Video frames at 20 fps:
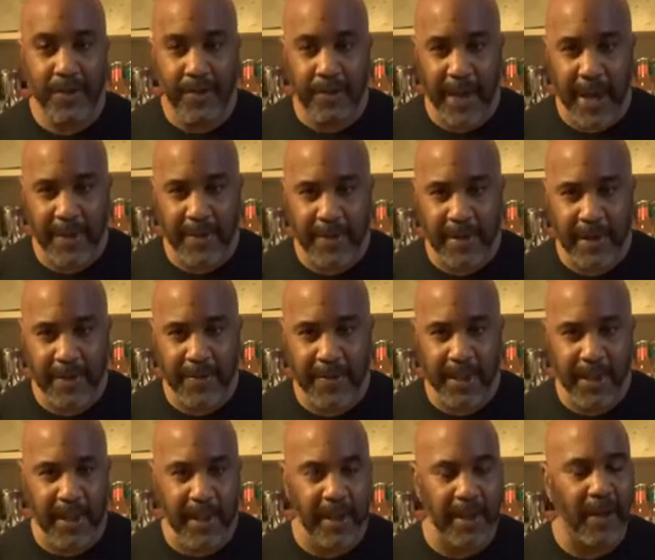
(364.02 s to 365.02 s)
ounces of
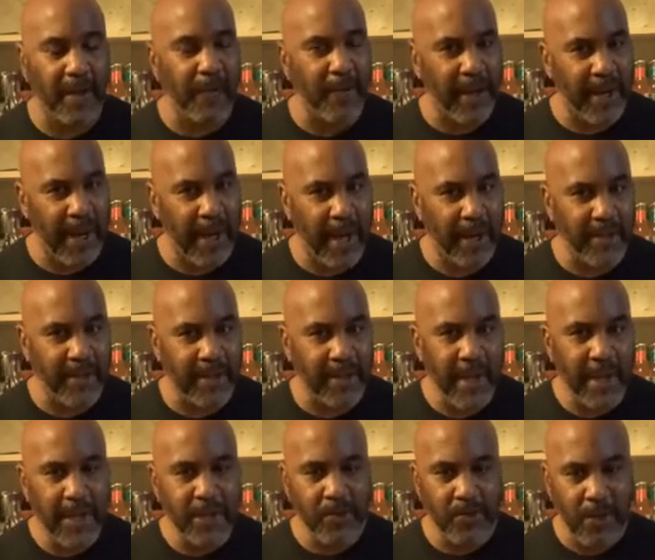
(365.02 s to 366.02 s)
tequila, 1 ounce
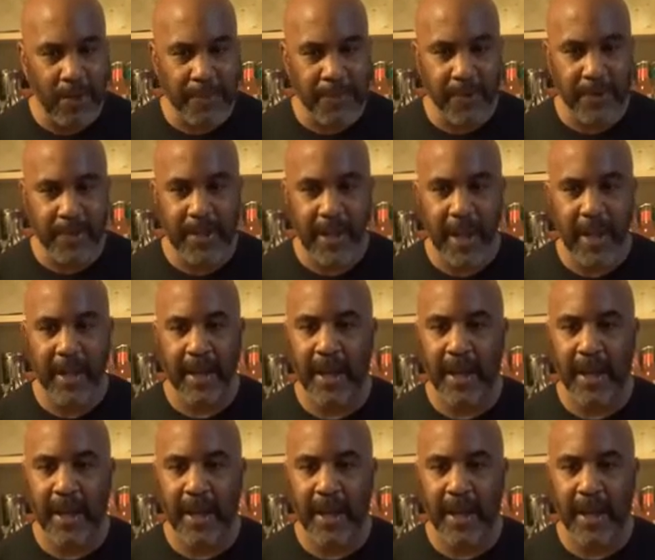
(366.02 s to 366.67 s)
triple sec,